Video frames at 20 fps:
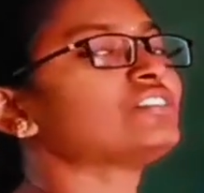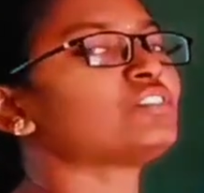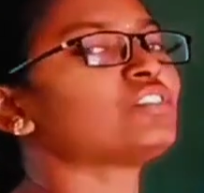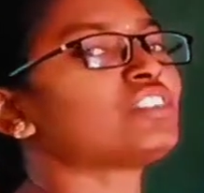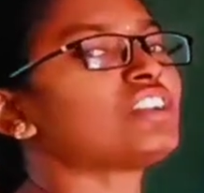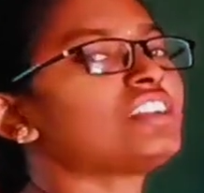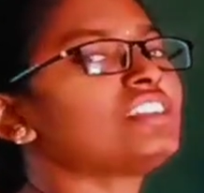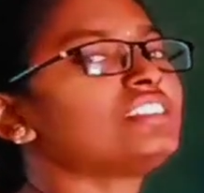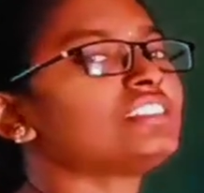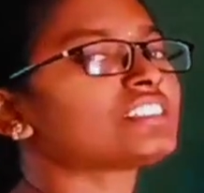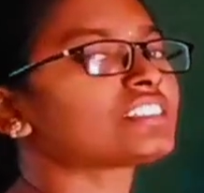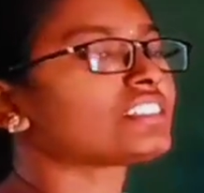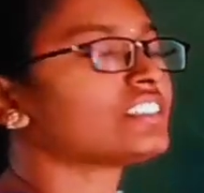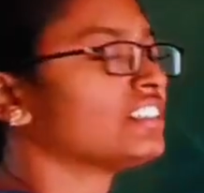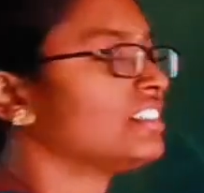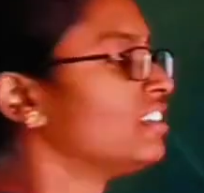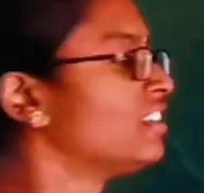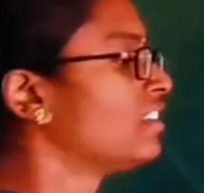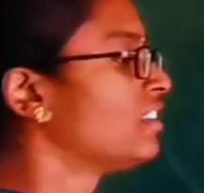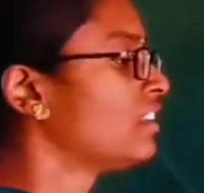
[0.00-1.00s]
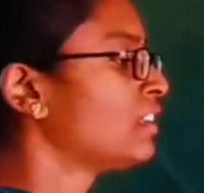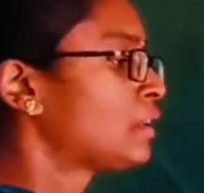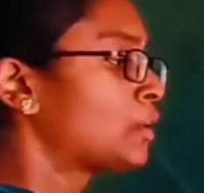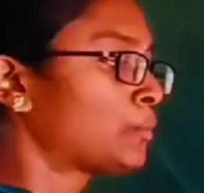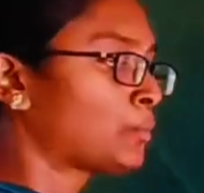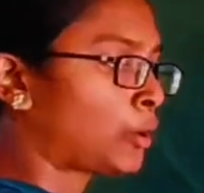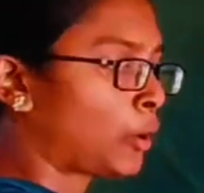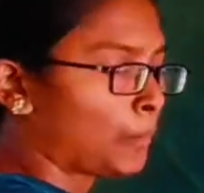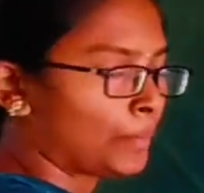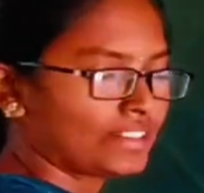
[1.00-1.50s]
different
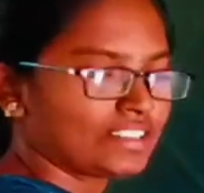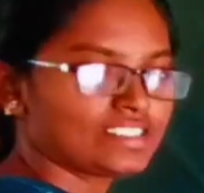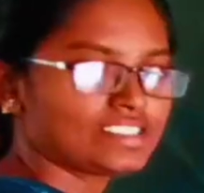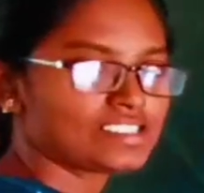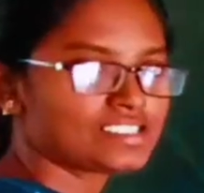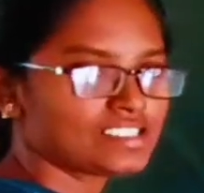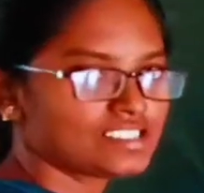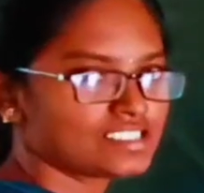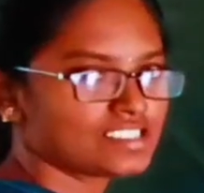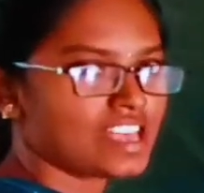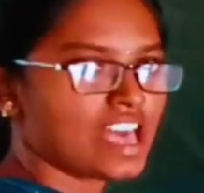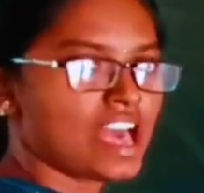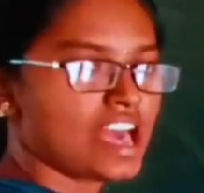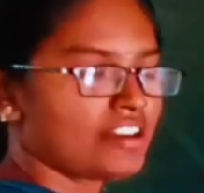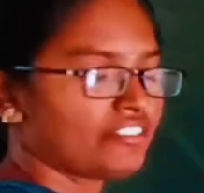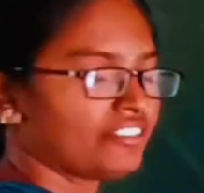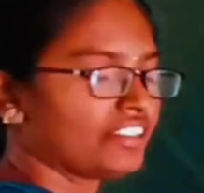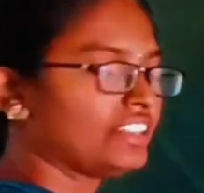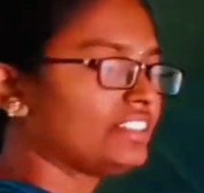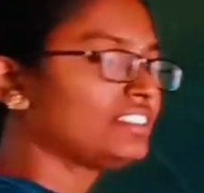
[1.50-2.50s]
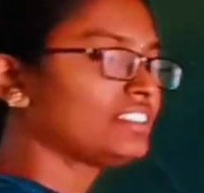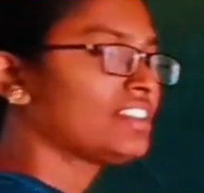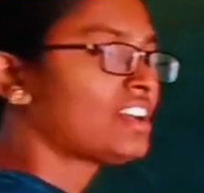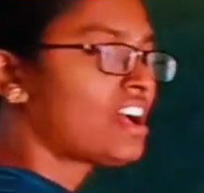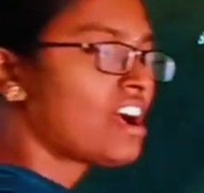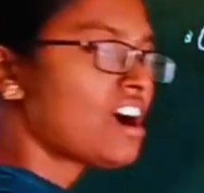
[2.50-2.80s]
properties it's having.